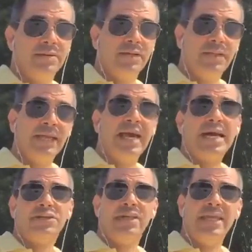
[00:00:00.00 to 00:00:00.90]

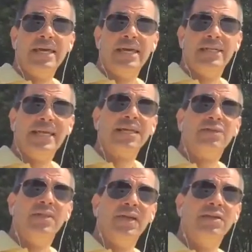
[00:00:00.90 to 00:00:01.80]
it's
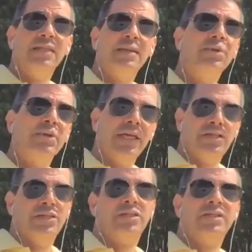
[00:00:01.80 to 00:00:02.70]
actually their
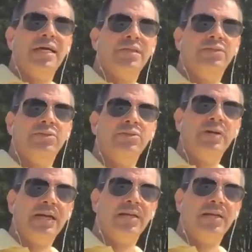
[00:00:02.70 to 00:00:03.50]
liberation statue,